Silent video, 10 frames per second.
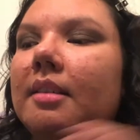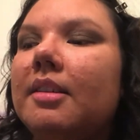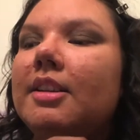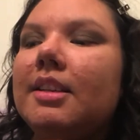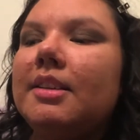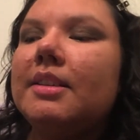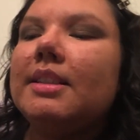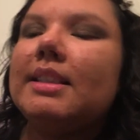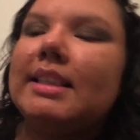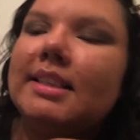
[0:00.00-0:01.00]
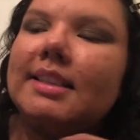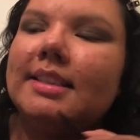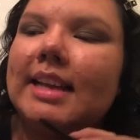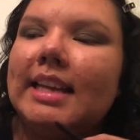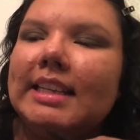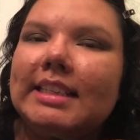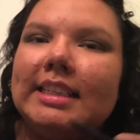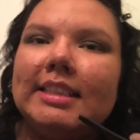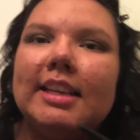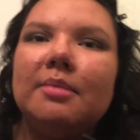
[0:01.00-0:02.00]
and I'm going to use this tiny
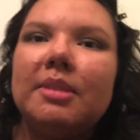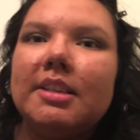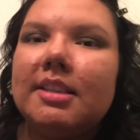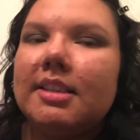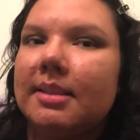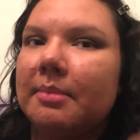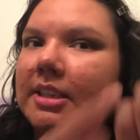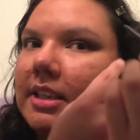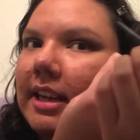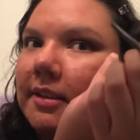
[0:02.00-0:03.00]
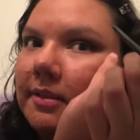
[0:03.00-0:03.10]
detail brush to smudge it